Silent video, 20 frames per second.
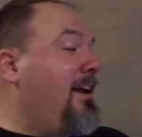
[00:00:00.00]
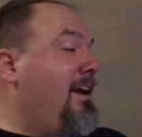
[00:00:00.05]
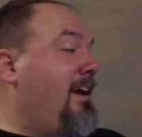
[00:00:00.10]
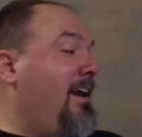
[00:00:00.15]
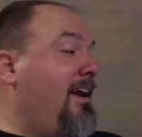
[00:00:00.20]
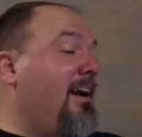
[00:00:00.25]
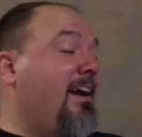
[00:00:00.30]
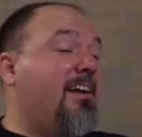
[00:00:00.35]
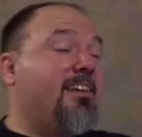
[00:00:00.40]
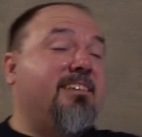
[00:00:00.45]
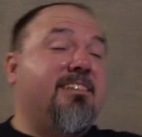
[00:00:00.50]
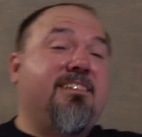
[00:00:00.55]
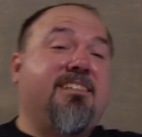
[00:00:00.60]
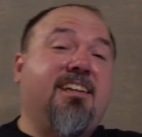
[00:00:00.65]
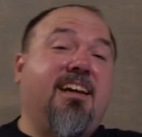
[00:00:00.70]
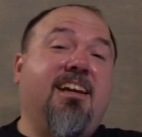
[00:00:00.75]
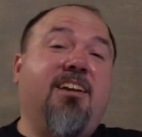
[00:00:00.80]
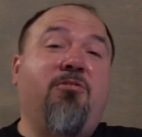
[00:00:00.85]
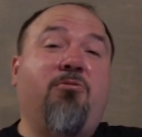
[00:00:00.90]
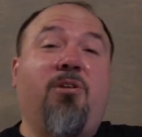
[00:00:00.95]
And I
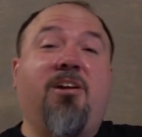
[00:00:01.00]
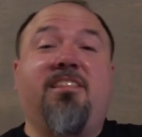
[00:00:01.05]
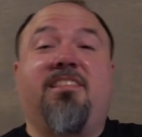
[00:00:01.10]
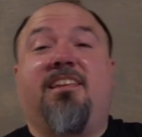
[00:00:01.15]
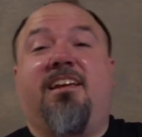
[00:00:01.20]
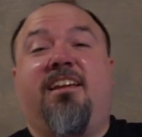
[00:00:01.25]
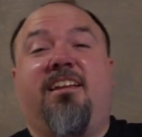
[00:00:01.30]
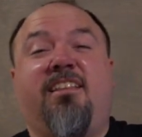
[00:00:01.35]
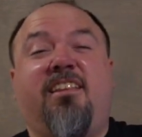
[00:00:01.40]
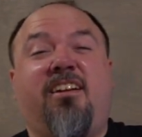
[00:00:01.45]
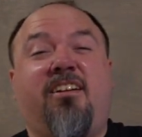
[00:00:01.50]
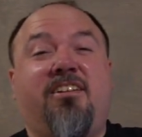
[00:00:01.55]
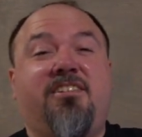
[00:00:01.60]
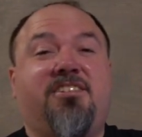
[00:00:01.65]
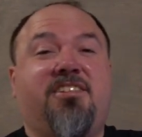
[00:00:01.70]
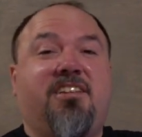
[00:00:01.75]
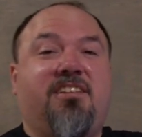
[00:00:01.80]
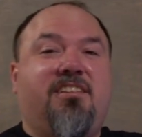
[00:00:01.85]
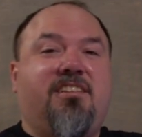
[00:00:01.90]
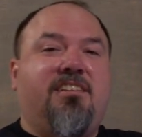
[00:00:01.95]
decided right then and there, I
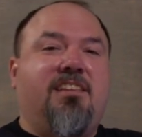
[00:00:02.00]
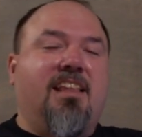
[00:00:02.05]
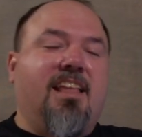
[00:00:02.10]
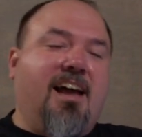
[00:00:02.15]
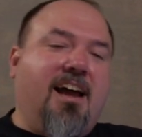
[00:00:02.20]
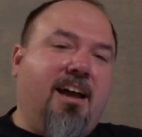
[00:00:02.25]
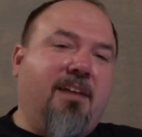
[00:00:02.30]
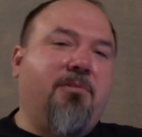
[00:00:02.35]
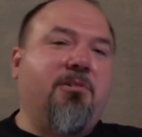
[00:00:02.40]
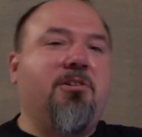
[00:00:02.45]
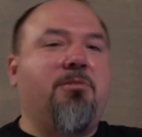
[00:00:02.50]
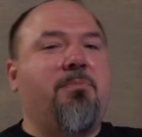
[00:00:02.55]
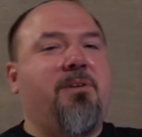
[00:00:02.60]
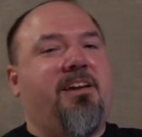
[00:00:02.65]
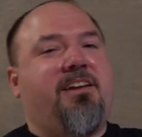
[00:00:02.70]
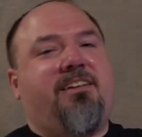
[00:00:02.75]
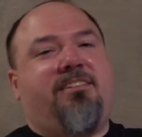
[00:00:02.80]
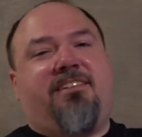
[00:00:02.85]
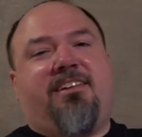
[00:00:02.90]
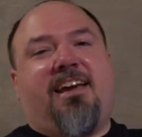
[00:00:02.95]
said, I'm going to
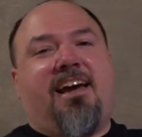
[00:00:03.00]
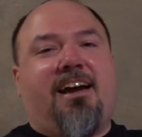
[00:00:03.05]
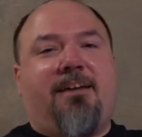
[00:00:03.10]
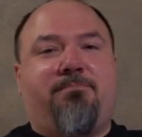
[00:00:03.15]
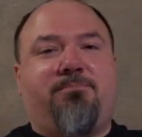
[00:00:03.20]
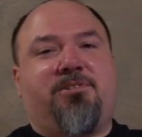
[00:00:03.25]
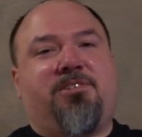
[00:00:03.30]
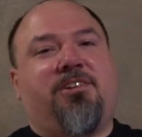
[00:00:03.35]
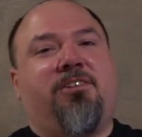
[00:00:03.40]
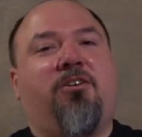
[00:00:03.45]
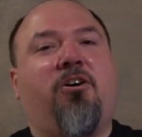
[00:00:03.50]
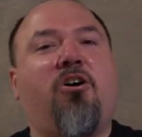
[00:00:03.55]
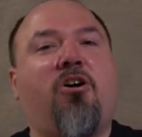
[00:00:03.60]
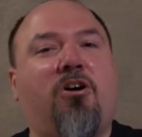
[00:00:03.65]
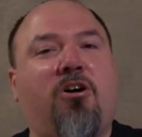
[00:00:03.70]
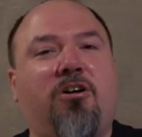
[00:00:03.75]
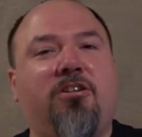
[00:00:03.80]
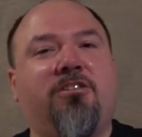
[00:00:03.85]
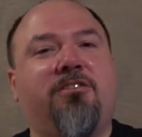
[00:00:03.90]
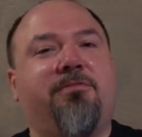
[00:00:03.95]
make gaps on
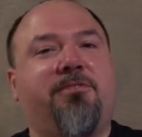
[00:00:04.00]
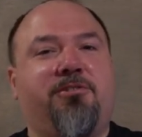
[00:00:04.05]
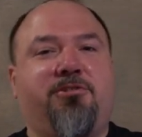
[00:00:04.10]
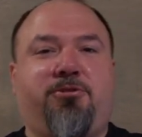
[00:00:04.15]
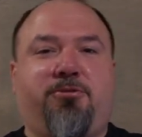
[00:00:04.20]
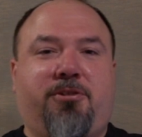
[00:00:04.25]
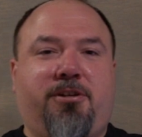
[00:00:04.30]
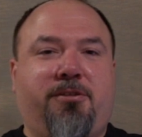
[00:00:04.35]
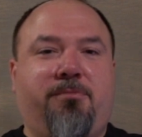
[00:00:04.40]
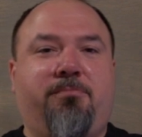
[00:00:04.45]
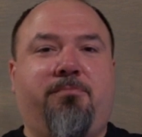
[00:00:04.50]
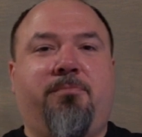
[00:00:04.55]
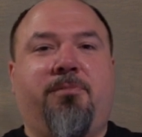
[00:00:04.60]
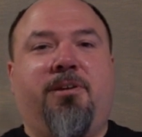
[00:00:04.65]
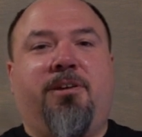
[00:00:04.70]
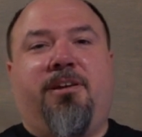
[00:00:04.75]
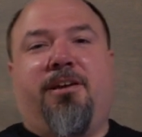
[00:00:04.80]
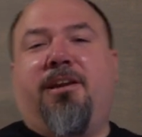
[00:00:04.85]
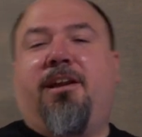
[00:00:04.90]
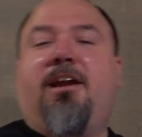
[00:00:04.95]
all of the trim
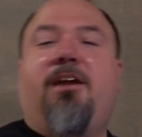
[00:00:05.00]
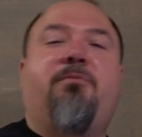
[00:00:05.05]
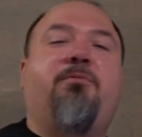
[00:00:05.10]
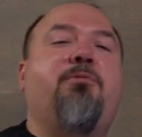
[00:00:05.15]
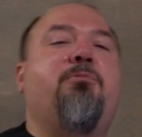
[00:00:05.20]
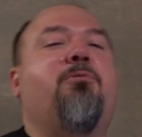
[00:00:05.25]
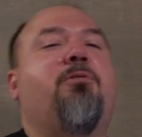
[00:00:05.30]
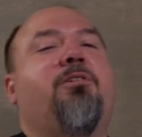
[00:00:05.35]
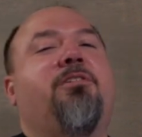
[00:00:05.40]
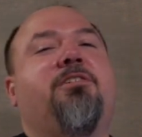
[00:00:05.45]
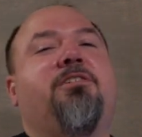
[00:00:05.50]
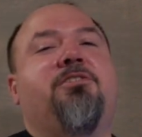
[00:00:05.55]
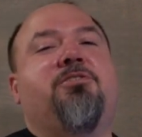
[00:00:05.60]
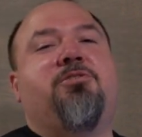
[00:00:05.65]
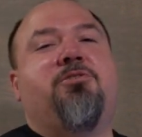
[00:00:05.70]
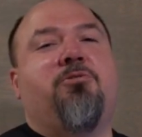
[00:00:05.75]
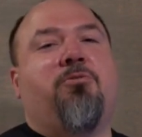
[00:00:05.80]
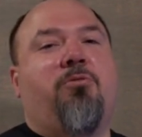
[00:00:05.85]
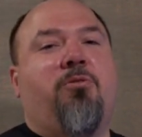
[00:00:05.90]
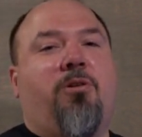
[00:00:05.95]
in every one of these
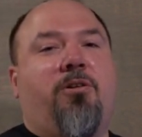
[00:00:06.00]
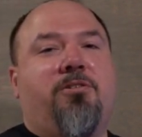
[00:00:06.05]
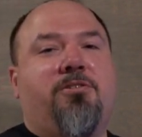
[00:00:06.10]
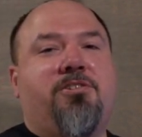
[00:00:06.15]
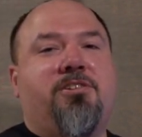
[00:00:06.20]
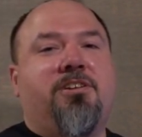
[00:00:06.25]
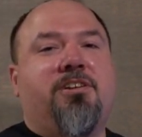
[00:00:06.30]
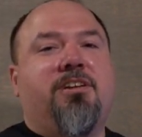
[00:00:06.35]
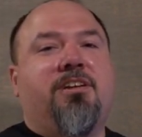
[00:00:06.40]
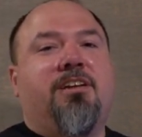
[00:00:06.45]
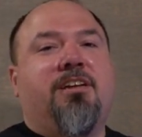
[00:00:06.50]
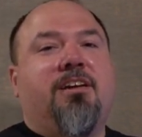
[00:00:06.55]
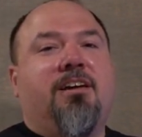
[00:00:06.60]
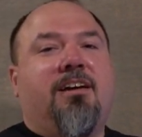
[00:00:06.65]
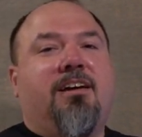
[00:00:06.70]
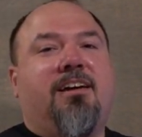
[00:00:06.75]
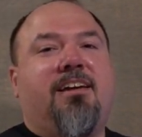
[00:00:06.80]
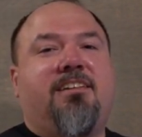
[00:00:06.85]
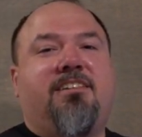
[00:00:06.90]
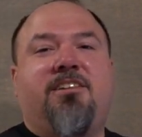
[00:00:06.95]
doors.
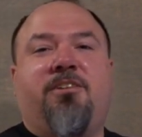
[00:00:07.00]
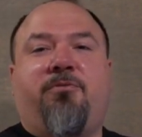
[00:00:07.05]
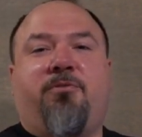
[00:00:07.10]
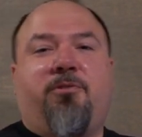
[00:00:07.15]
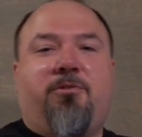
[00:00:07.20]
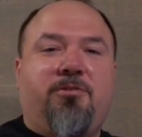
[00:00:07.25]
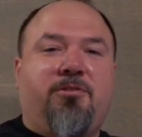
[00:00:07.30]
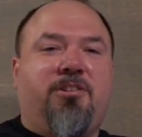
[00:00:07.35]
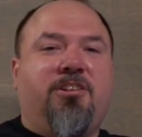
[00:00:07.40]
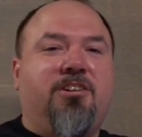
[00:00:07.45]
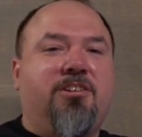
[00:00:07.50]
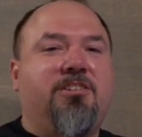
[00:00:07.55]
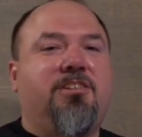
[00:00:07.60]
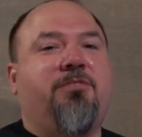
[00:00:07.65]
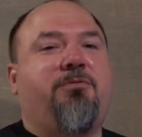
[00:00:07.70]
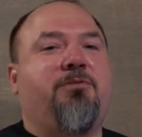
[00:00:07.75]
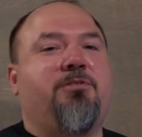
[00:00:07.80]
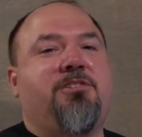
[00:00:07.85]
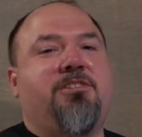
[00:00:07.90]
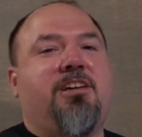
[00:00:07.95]
Uh, different little
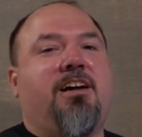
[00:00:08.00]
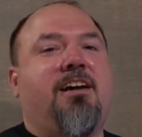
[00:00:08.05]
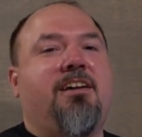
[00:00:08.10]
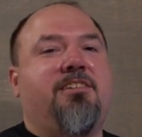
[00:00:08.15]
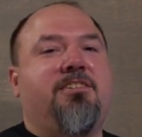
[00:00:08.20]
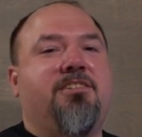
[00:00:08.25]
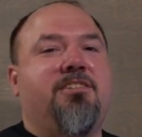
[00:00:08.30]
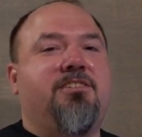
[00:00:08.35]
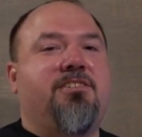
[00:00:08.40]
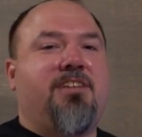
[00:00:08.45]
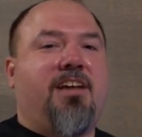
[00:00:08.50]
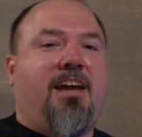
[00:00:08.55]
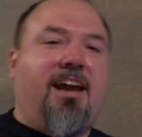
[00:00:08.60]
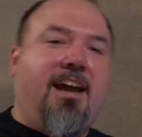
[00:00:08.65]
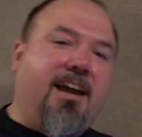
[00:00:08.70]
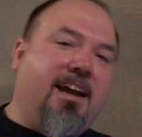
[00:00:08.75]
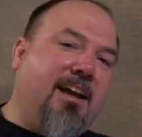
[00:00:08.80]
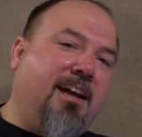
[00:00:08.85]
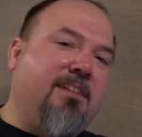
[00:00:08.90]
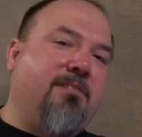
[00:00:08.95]
different sizes to
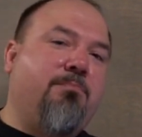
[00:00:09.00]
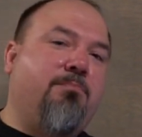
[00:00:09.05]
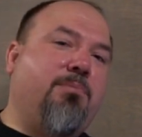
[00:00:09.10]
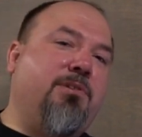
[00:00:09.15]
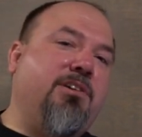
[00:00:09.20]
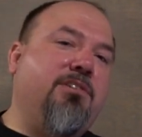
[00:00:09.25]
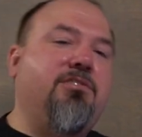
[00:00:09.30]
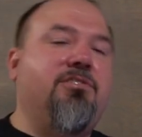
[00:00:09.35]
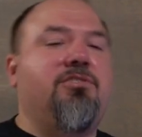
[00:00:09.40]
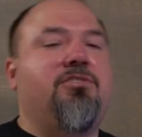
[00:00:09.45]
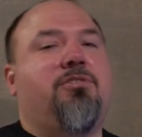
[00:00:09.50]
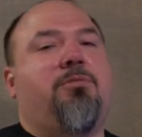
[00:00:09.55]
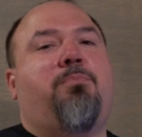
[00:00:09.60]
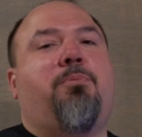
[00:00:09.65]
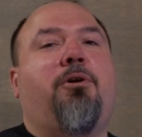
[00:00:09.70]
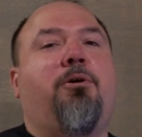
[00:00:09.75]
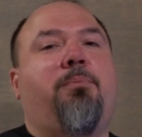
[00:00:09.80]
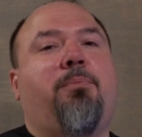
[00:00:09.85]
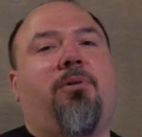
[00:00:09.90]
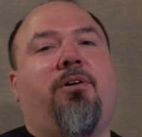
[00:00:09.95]
add pieces of
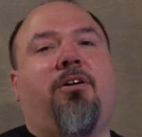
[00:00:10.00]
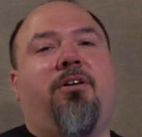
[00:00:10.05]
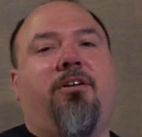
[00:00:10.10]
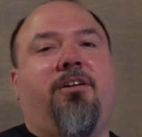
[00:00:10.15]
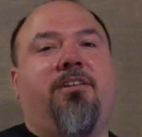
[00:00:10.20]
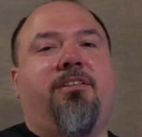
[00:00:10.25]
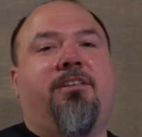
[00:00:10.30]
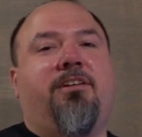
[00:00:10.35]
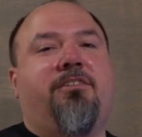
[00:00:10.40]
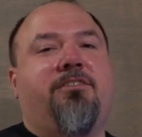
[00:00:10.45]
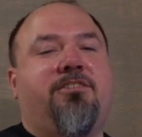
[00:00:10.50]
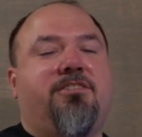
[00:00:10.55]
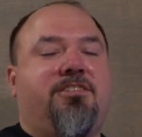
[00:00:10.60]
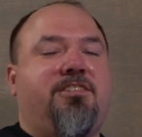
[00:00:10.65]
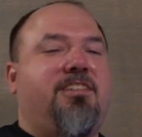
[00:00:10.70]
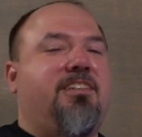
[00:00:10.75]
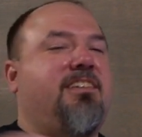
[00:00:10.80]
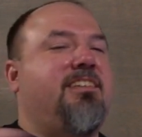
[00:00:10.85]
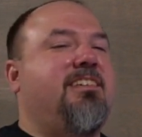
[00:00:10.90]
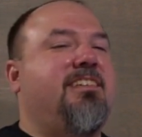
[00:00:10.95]
purple heart in there just
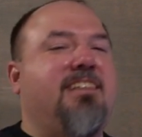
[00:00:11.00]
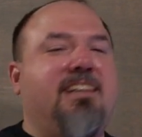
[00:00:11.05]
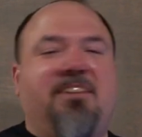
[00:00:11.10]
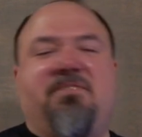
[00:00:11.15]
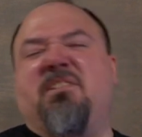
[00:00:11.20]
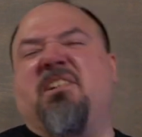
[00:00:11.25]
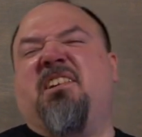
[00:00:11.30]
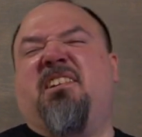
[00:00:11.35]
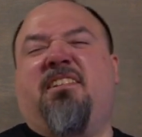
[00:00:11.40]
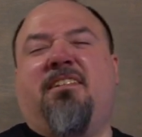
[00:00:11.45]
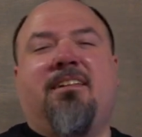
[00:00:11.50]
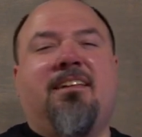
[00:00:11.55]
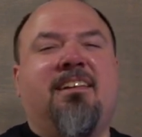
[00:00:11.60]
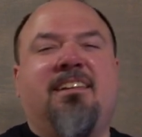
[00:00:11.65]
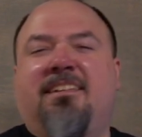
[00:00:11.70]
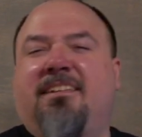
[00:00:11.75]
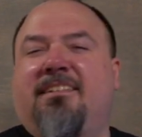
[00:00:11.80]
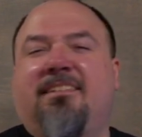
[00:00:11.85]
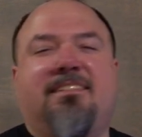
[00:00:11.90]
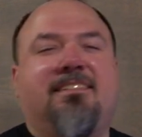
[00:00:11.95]
to give it
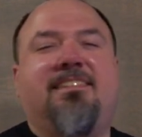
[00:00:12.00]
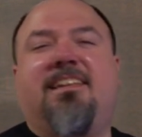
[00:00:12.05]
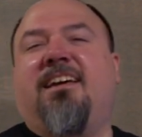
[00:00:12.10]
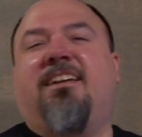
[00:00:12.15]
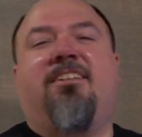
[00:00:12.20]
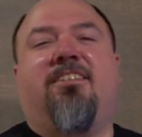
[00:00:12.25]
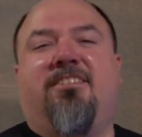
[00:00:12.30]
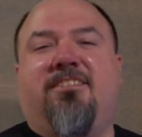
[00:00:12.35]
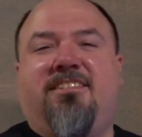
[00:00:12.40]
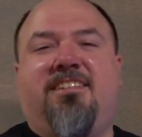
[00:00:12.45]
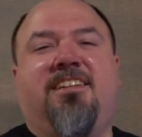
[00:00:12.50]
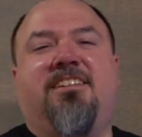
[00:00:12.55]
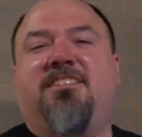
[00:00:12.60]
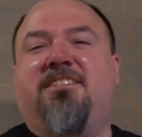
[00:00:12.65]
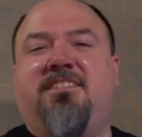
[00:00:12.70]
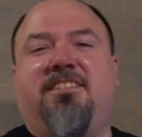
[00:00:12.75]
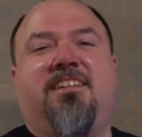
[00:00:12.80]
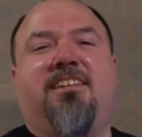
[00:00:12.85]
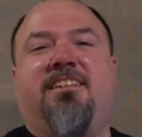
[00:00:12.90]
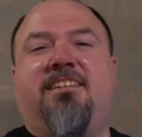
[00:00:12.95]
that
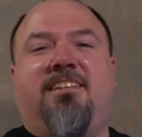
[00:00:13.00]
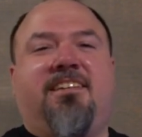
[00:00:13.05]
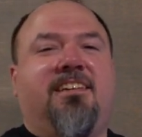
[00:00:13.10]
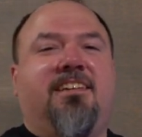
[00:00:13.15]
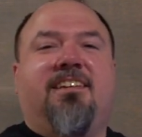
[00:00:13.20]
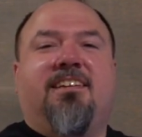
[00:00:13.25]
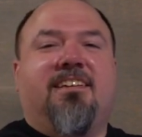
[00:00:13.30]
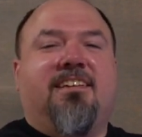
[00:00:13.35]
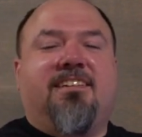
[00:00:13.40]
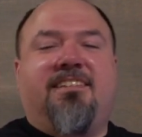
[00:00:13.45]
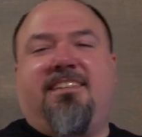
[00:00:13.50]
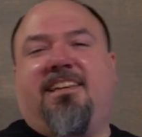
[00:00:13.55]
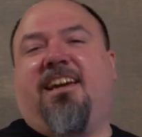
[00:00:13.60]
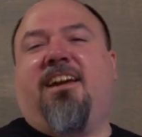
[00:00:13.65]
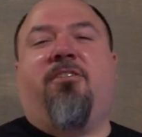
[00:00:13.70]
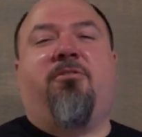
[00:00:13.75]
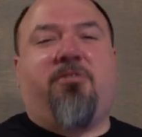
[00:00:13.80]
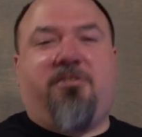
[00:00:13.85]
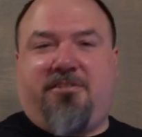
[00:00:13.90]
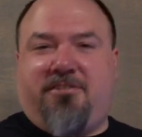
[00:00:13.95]
artistic
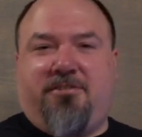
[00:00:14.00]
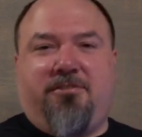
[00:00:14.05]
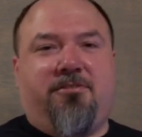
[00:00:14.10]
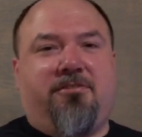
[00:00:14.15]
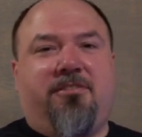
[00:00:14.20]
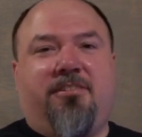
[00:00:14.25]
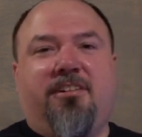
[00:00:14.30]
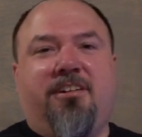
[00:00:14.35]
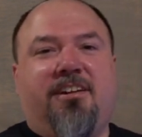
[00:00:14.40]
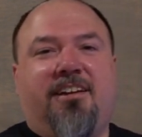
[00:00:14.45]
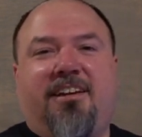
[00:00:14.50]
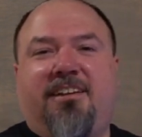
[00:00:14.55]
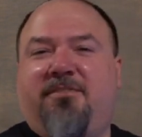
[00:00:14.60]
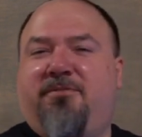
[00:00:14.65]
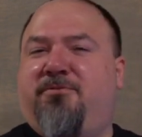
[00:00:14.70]
character and